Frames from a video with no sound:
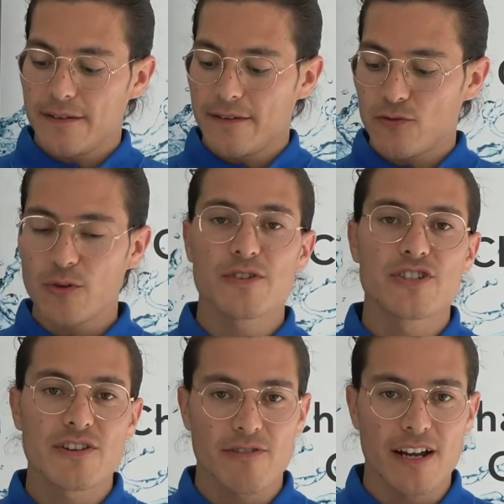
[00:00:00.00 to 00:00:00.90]
Robert
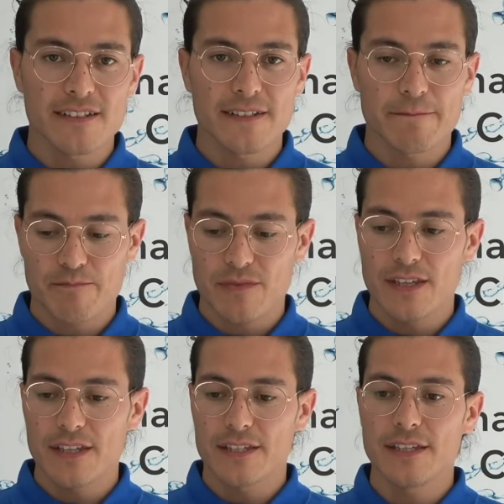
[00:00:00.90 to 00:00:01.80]
G. Wright,
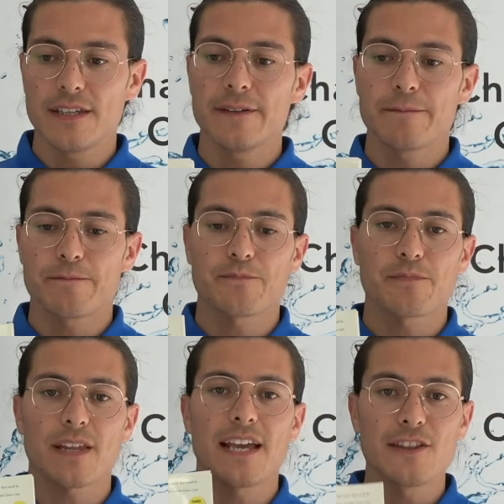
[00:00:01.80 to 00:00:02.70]
he
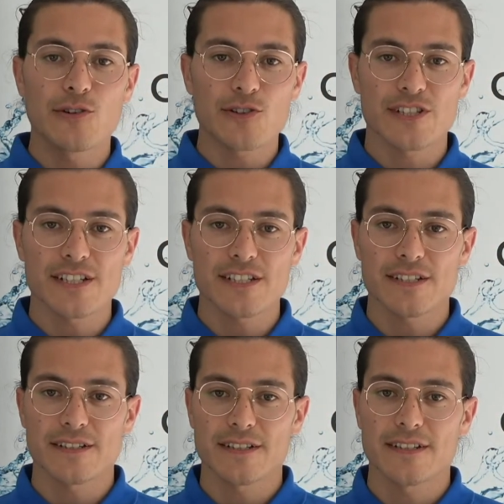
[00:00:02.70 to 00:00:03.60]

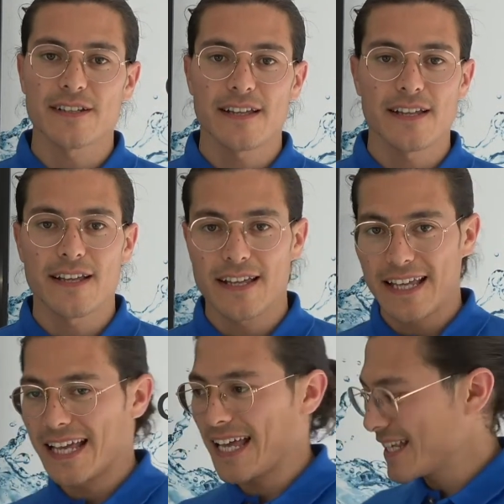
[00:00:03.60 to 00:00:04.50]
endorses
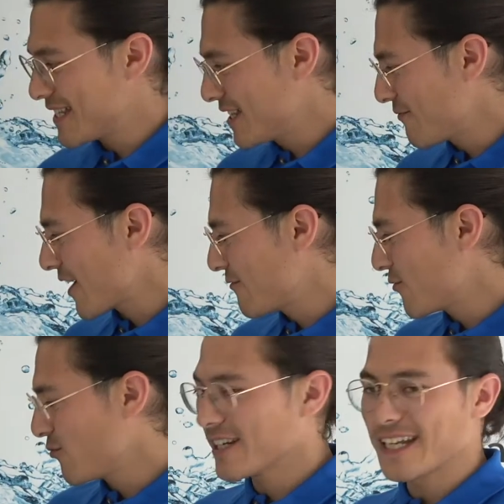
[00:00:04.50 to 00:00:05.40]

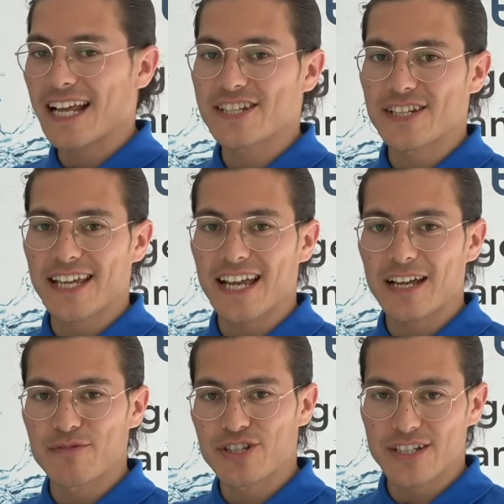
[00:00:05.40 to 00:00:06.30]
ST501 Enagic
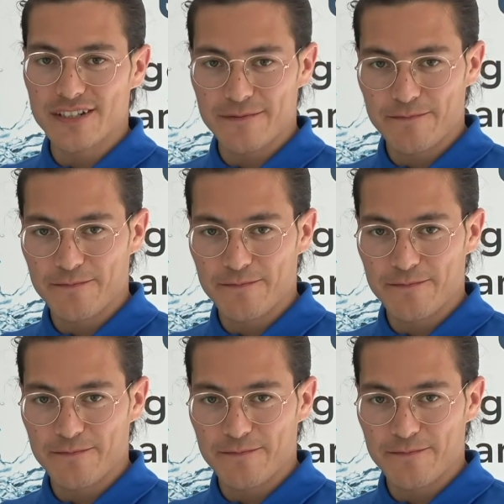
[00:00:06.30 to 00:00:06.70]
Kangen machine